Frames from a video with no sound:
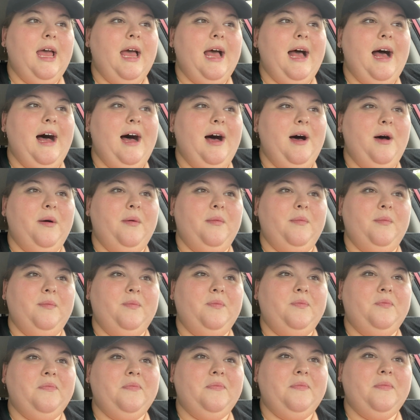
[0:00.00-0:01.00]
um,
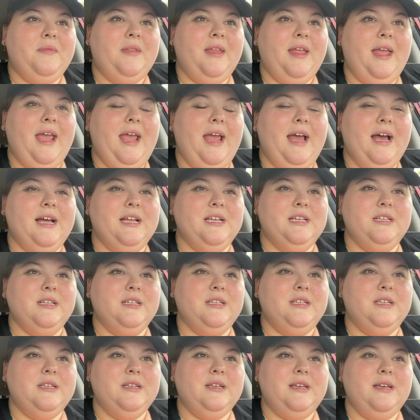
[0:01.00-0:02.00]
and
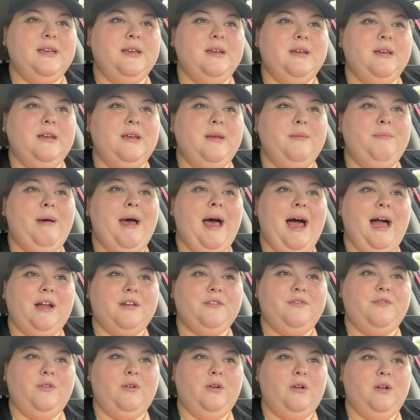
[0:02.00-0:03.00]

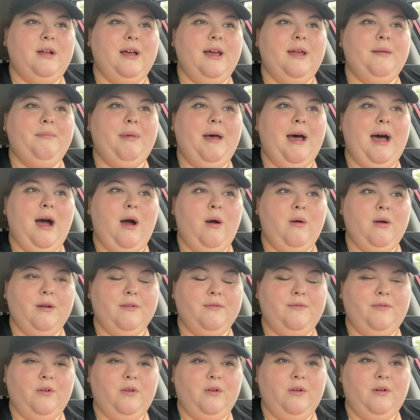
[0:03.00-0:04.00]
impactful and
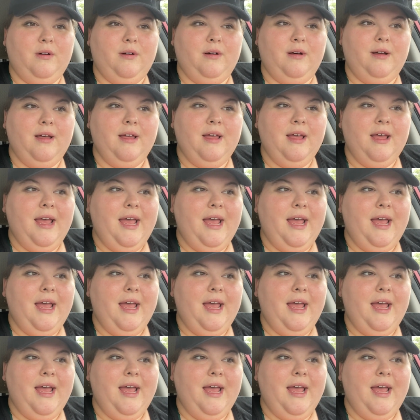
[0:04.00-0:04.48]
powerful